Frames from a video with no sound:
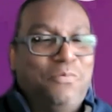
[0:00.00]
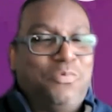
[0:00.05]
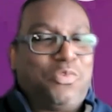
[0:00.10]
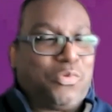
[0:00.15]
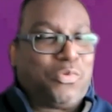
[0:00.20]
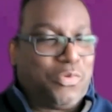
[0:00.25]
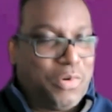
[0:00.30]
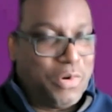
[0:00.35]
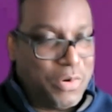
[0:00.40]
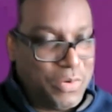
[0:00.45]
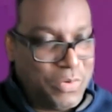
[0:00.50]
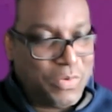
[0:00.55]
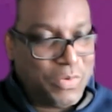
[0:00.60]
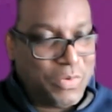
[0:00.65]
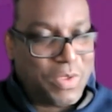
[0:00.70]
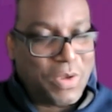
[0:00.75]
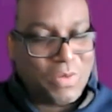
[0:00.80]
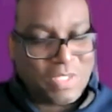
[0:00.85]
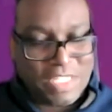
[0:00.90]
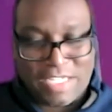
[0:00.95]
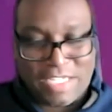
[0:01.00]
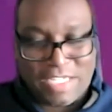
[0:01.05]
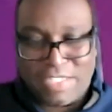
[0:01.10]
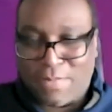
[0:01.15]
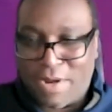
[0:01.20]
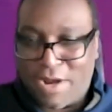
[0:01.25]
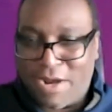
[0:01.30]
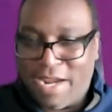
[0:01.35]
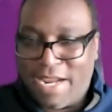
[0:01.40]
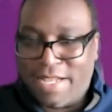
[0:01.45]
through those
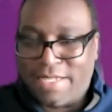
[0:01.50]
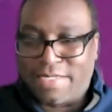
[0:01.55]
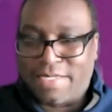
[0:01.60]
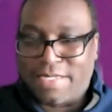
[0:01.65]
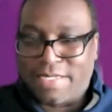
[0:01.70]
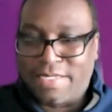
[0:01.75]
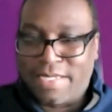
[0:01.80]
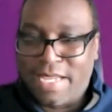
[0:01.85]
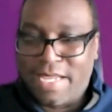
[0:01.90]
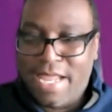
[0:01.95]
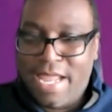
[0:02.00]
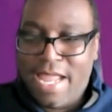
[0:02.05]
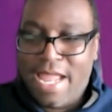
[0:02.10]
experiences.